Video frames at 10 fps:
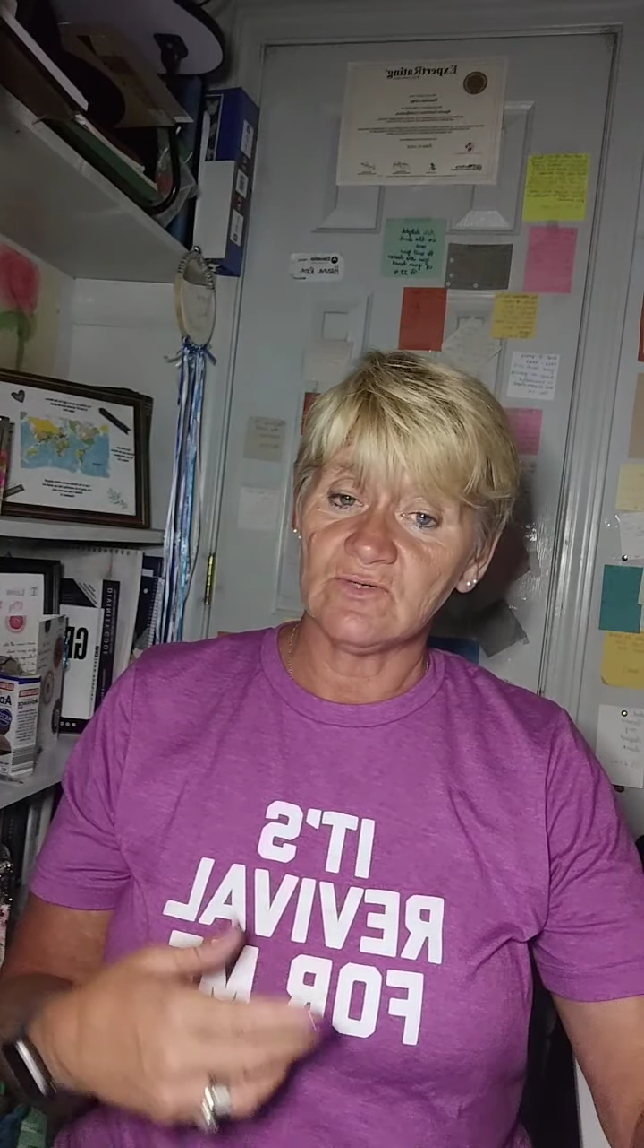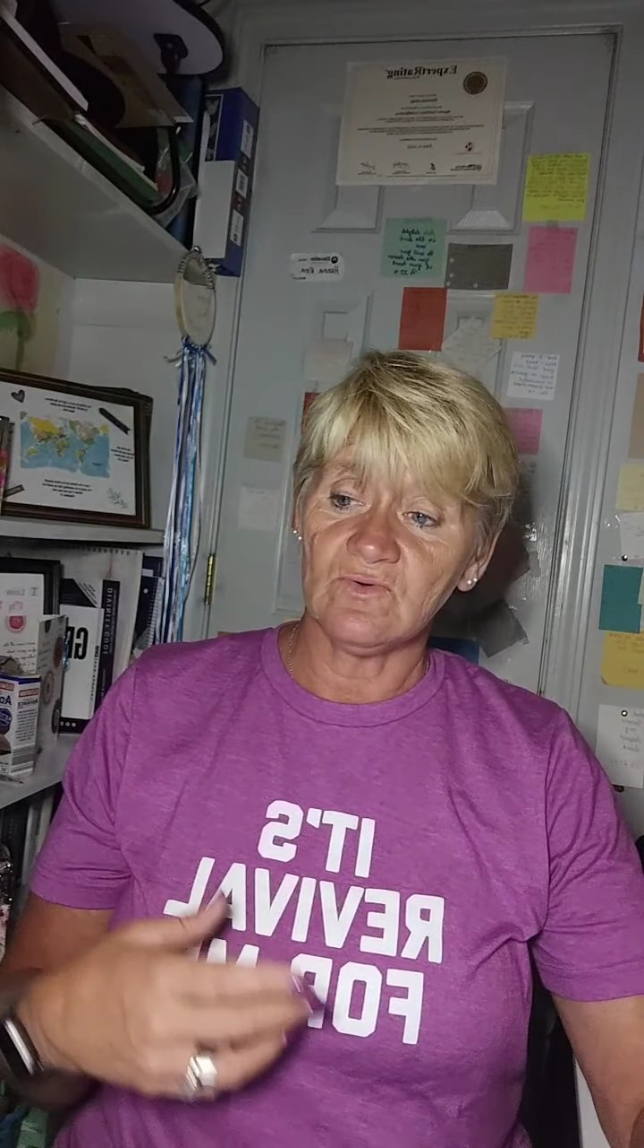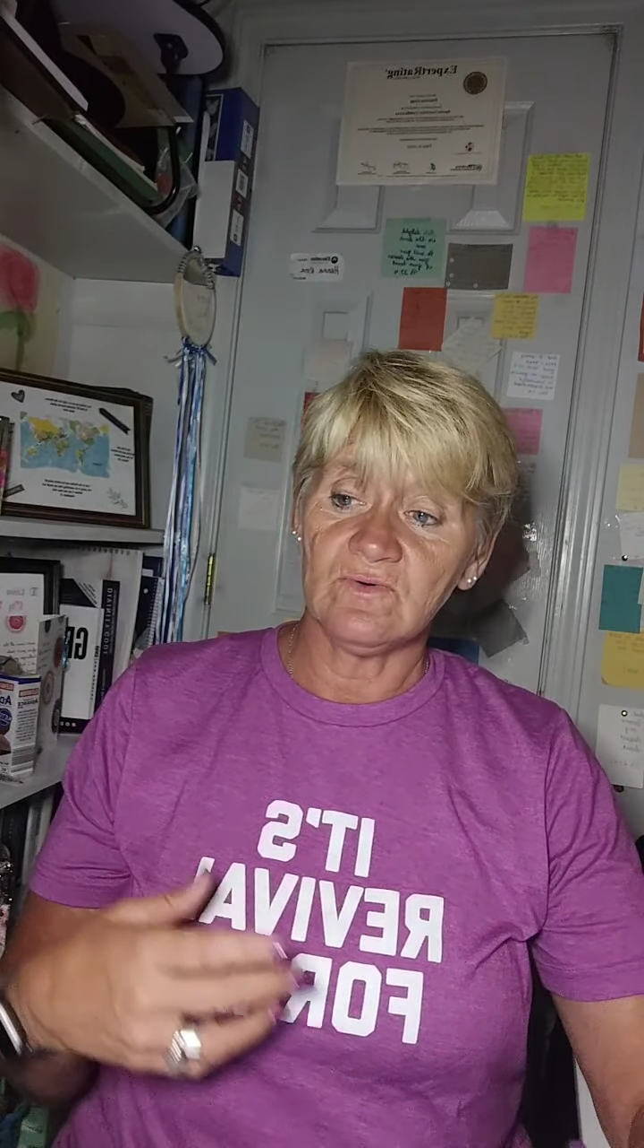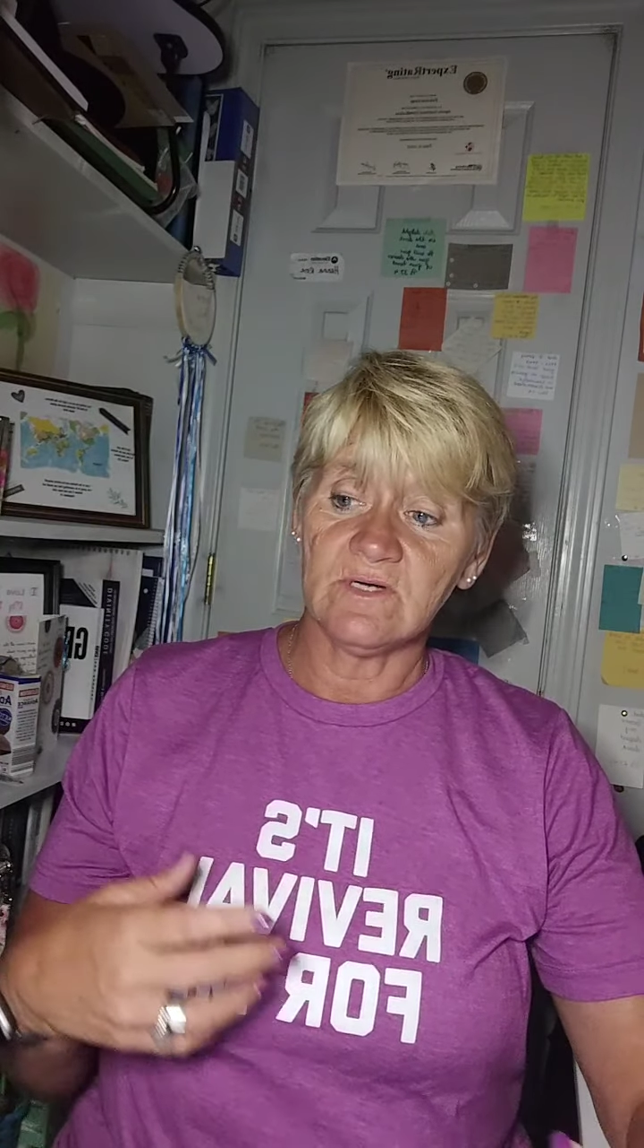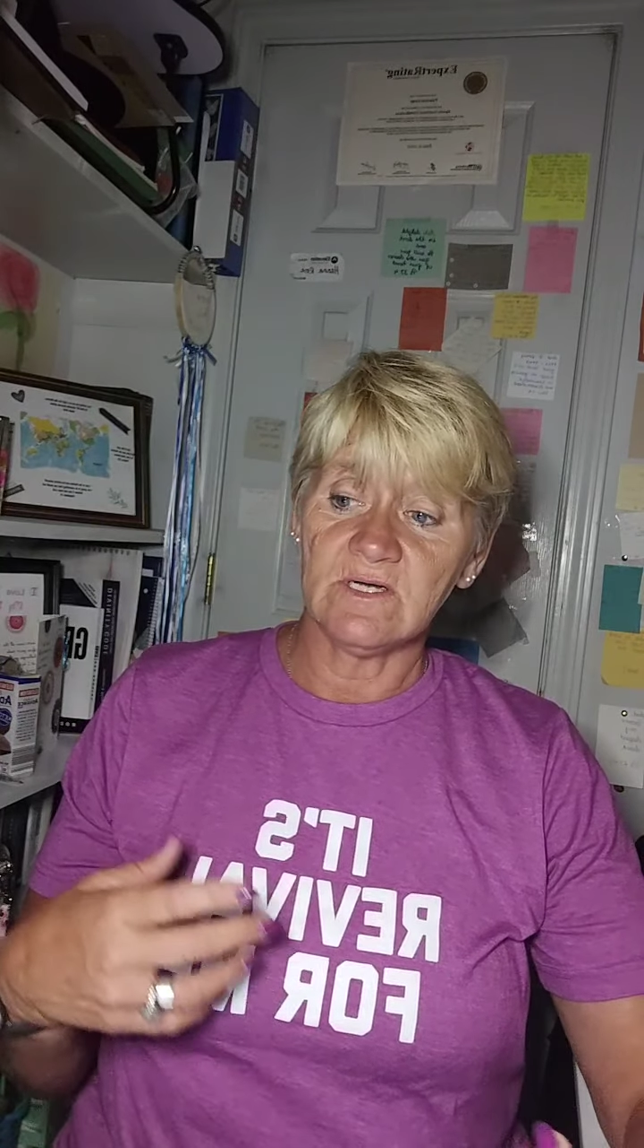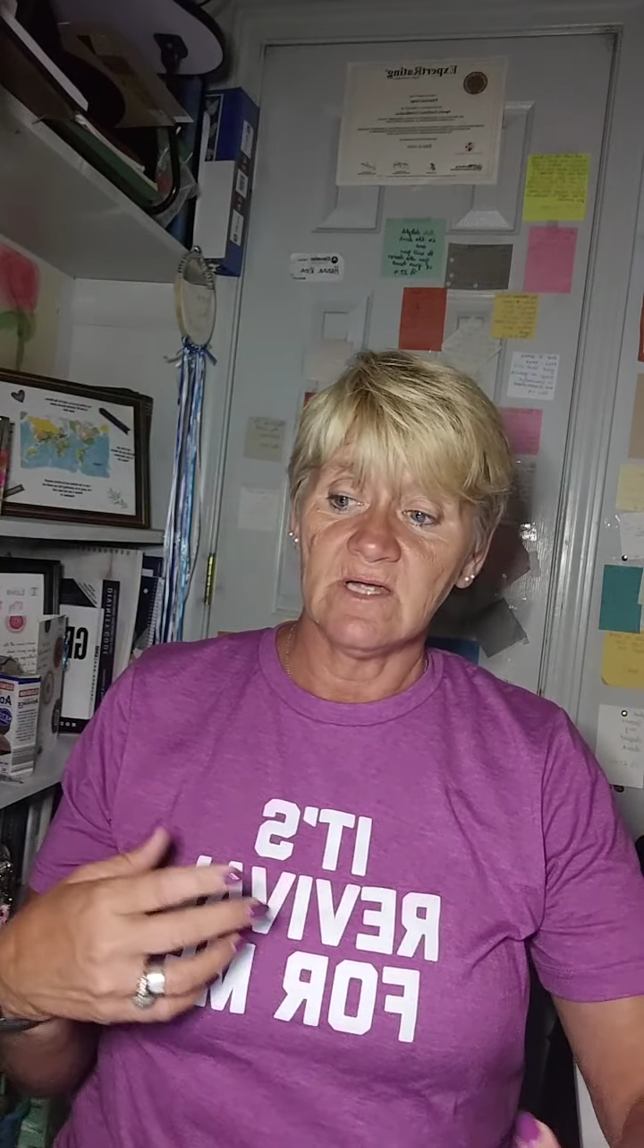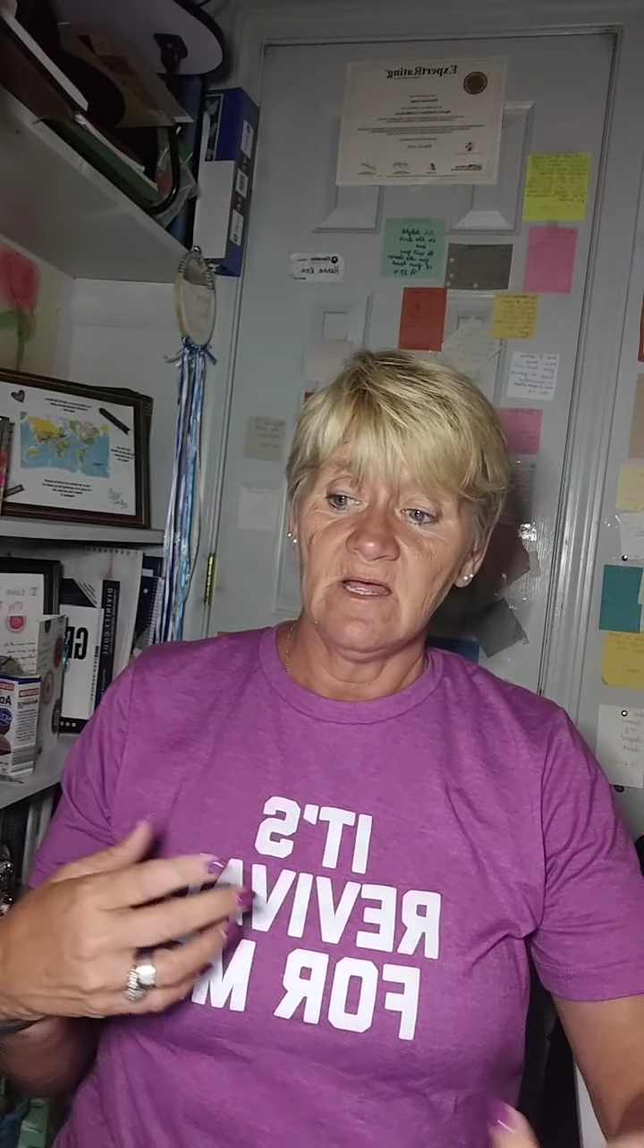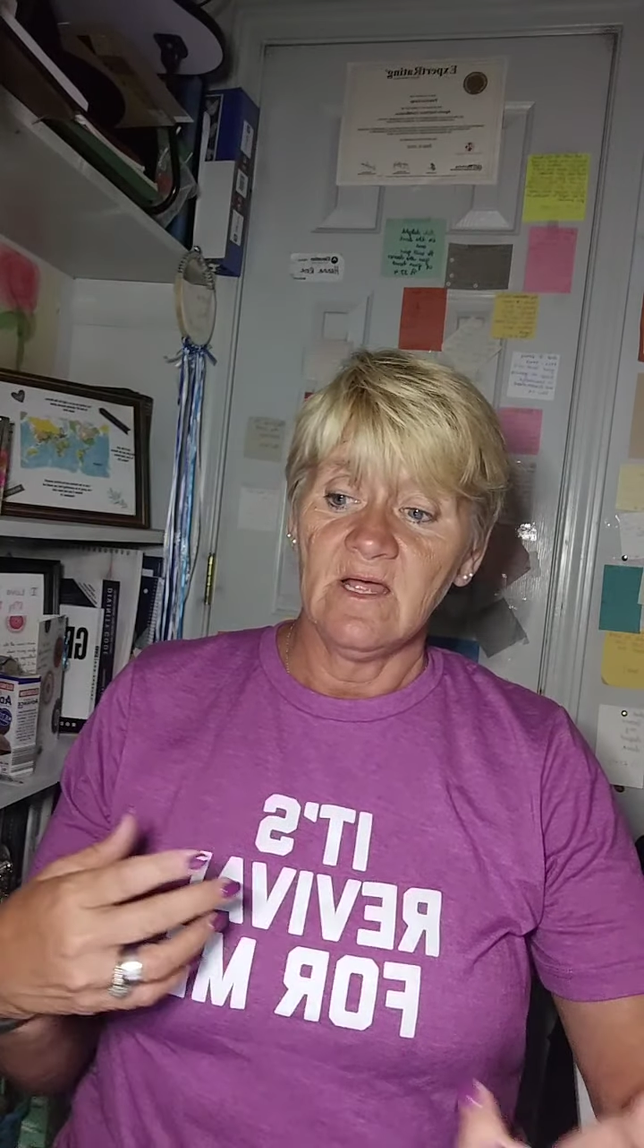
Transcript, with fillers: or